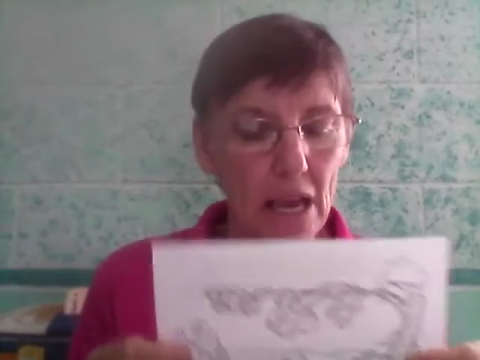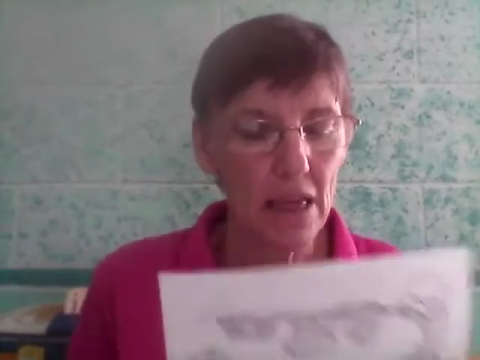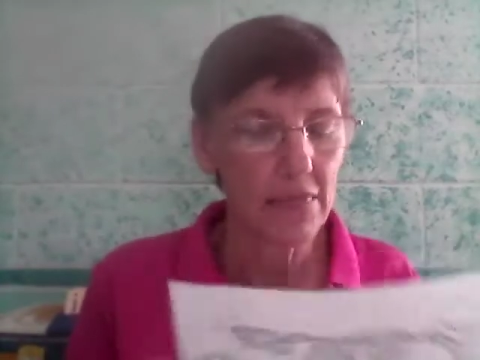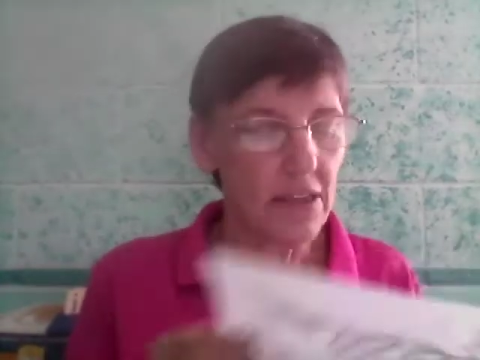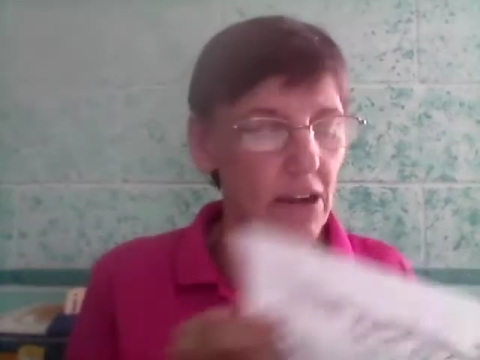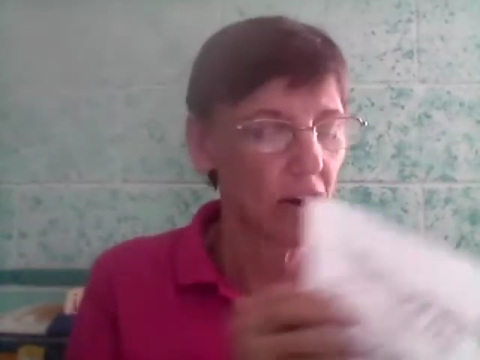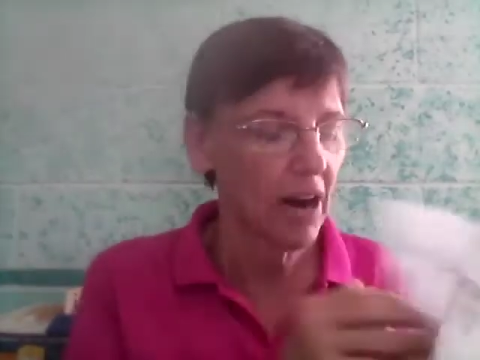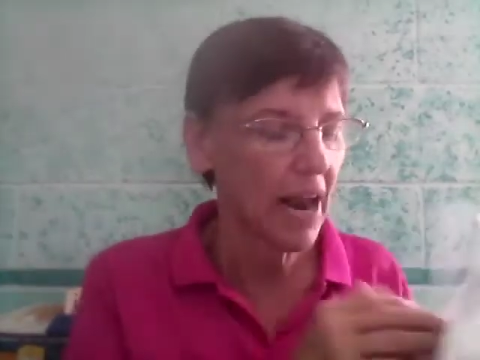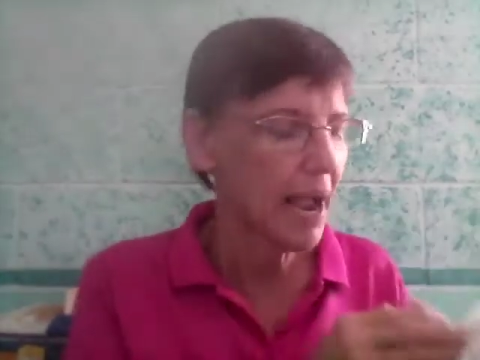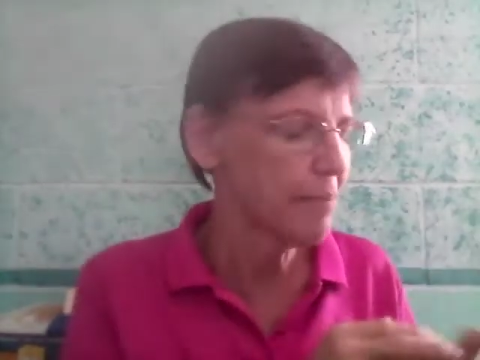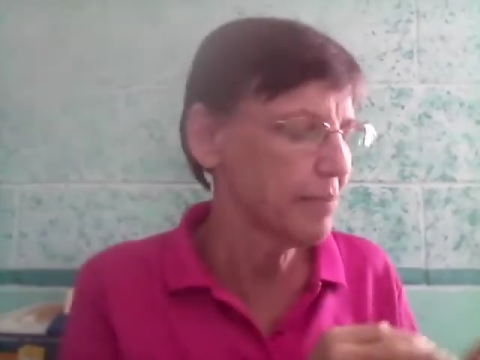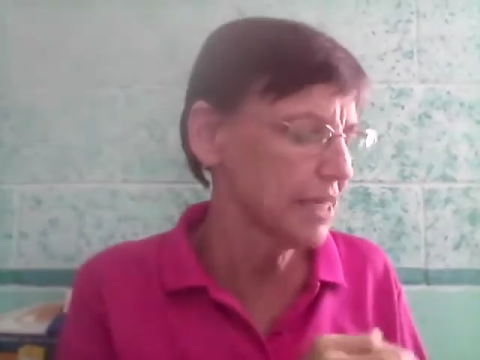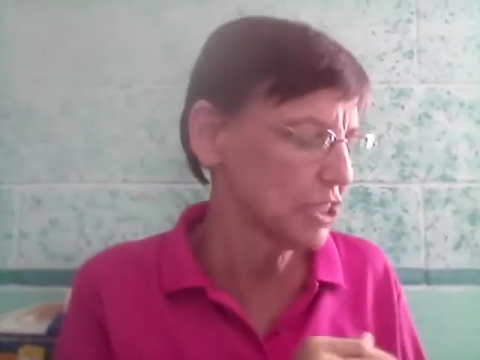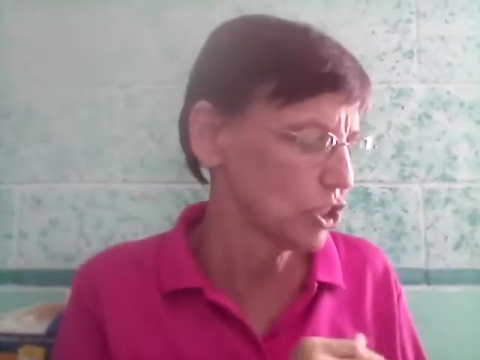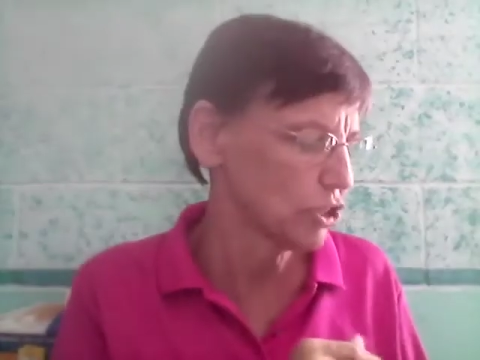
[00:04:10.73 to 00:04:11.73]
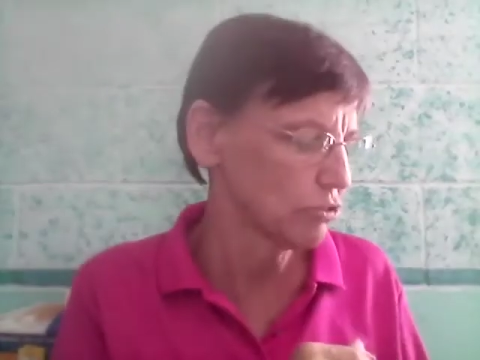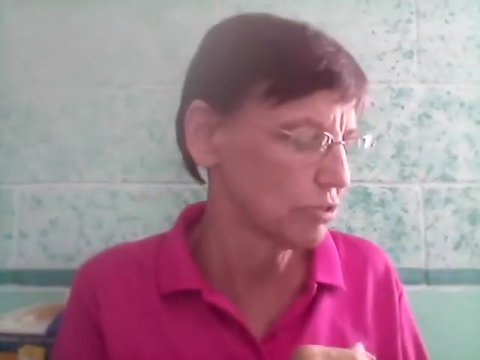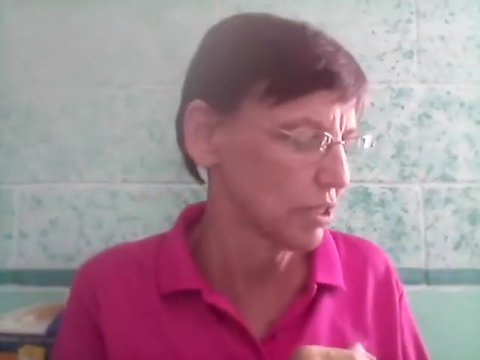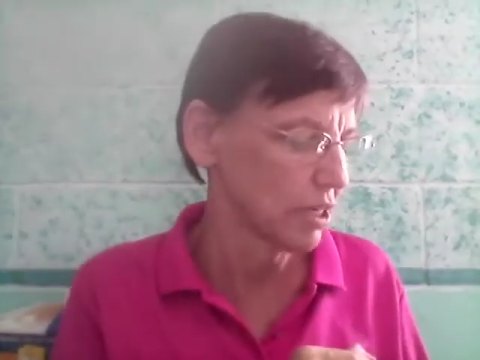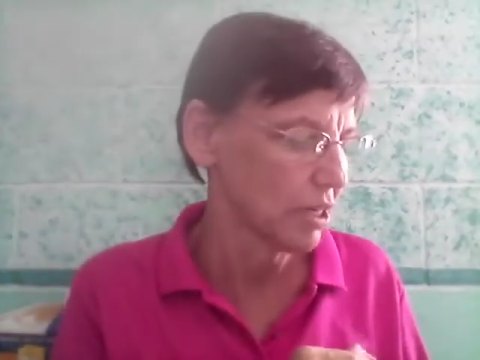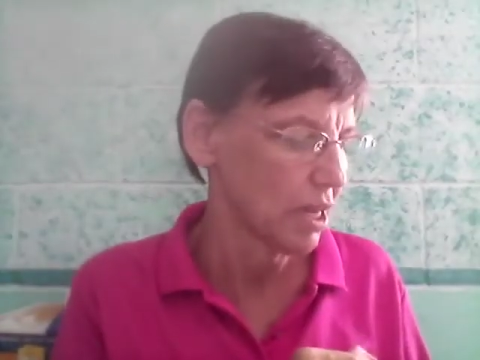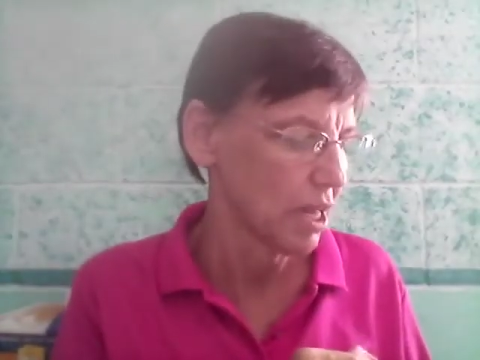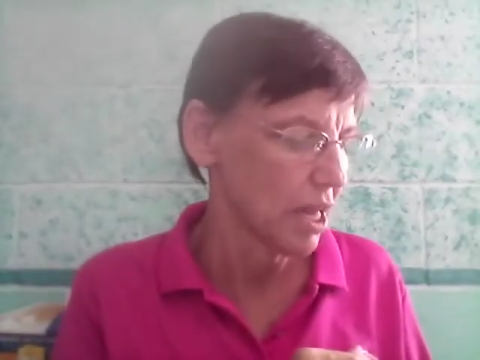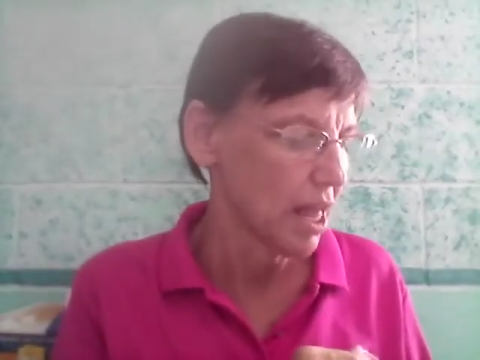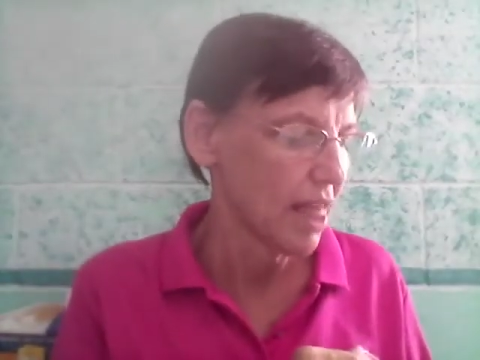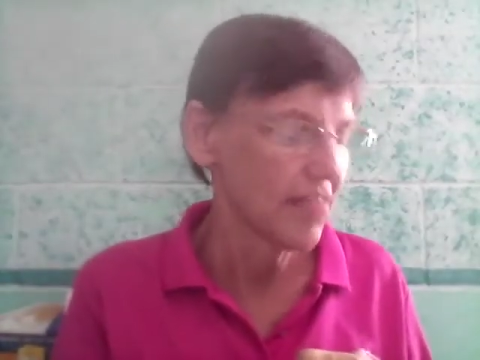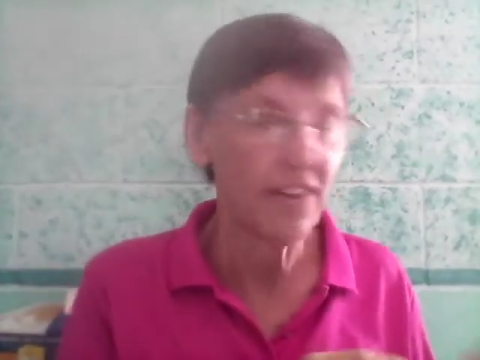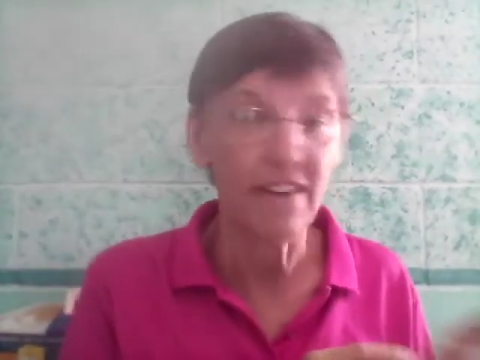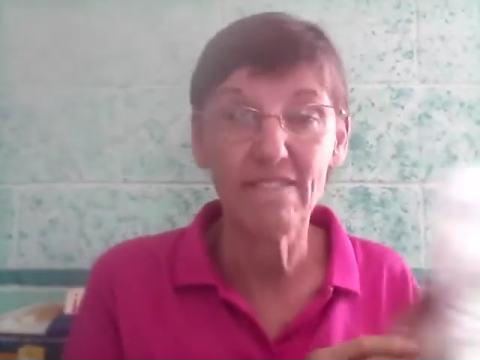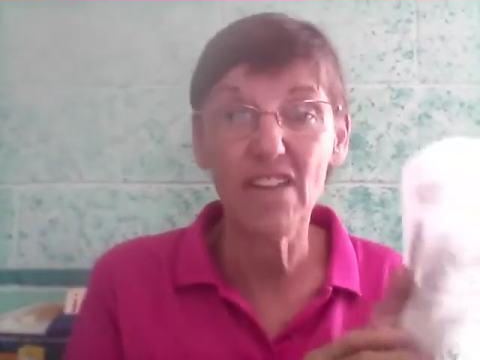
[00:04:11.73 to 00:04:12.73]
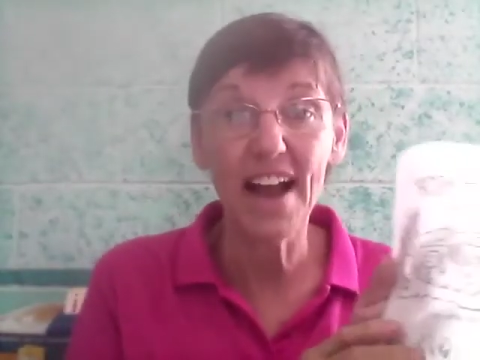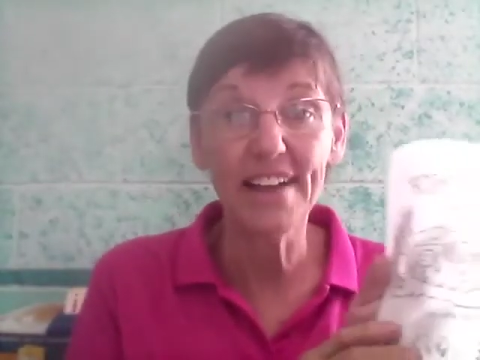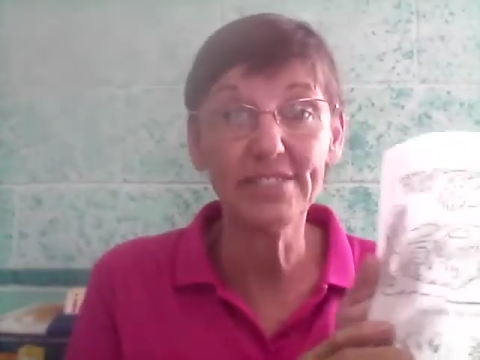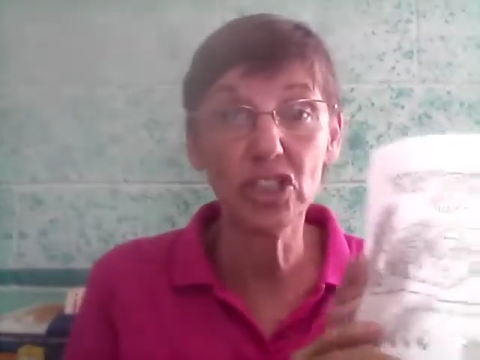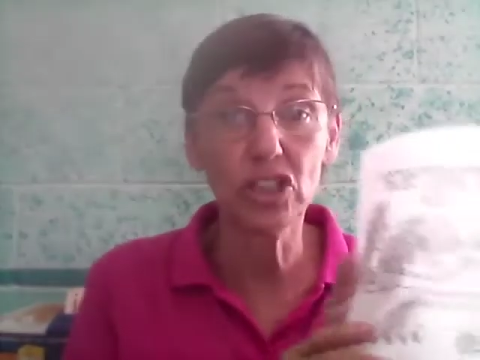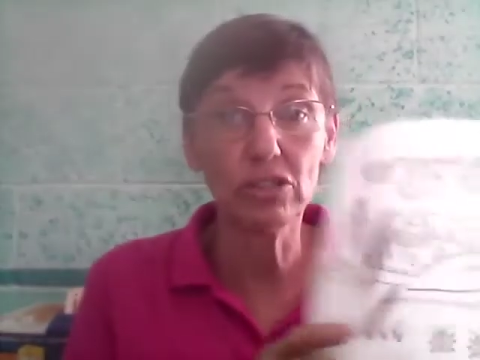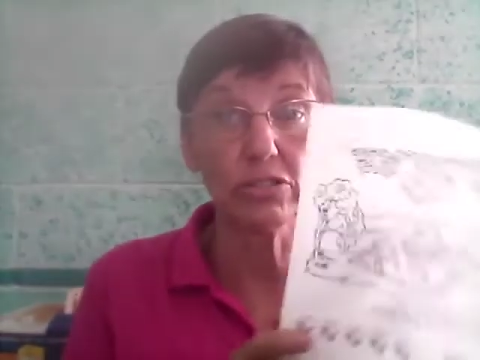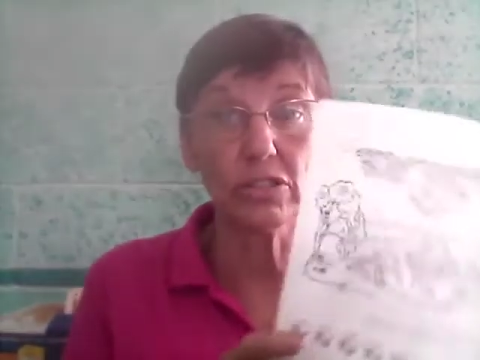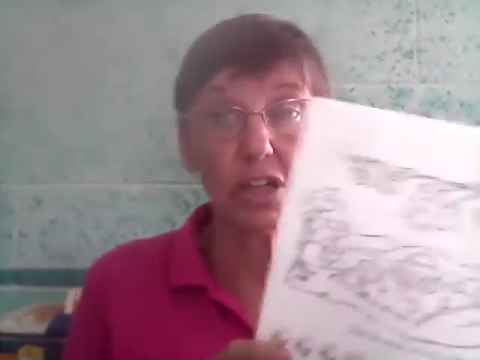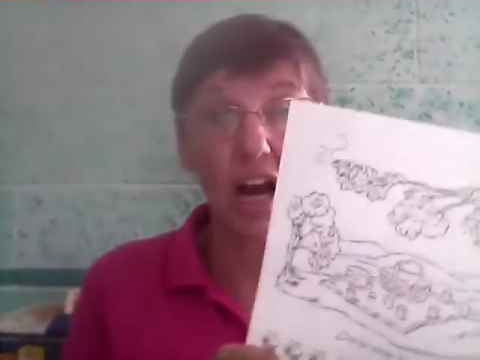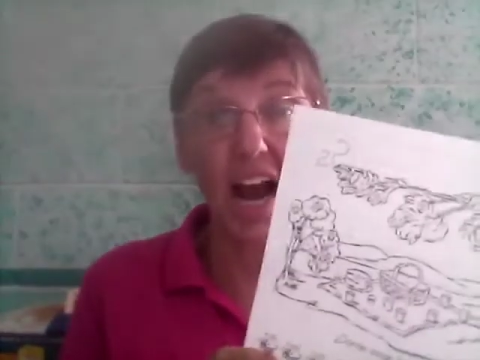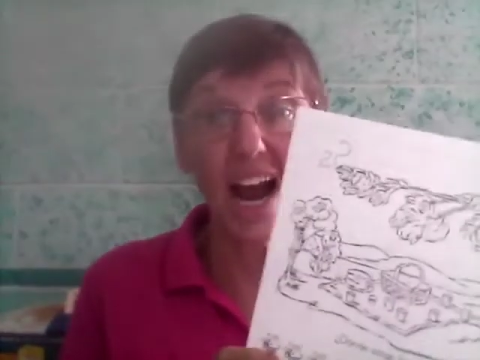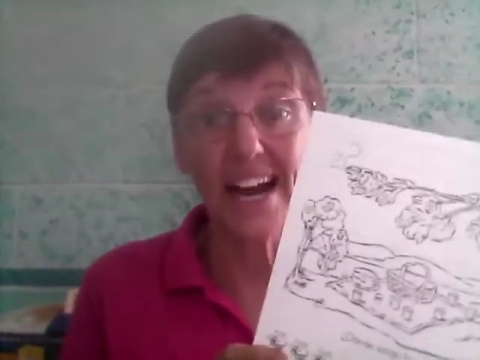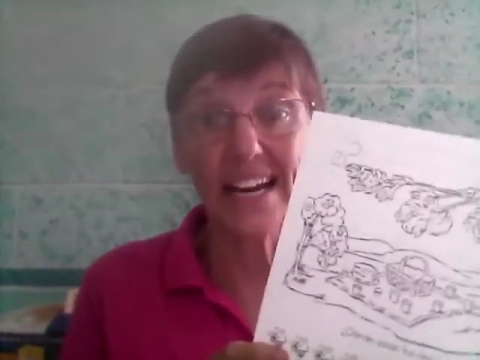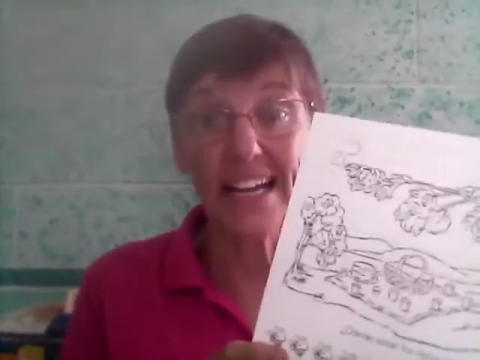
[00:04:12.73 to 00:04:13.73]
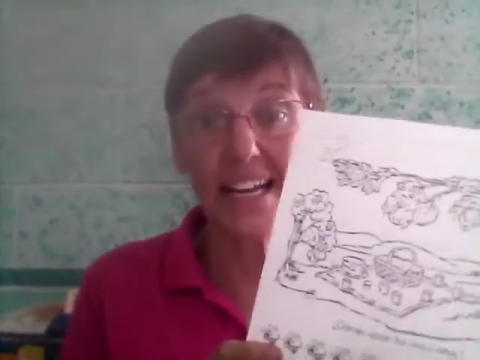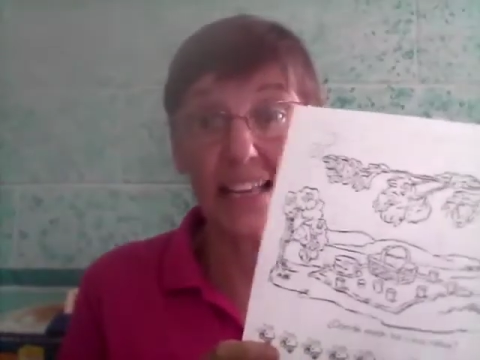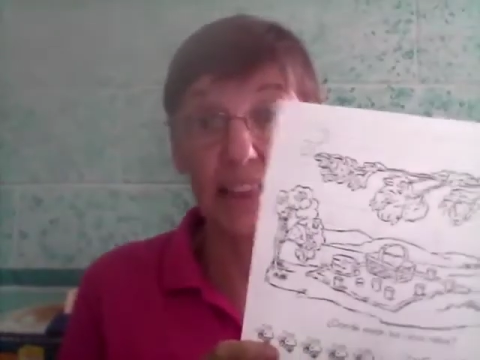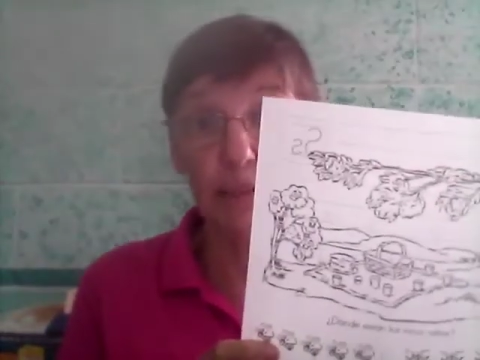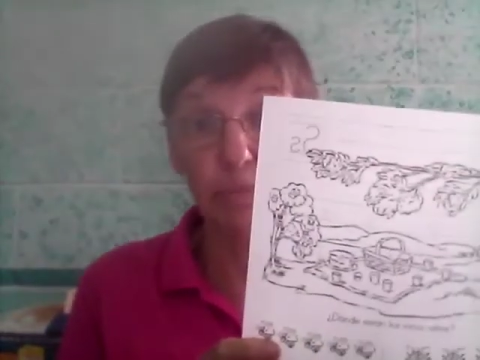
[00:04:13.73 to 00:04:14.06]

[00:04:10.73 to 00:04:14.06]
There are how many children? There are five children hiding in the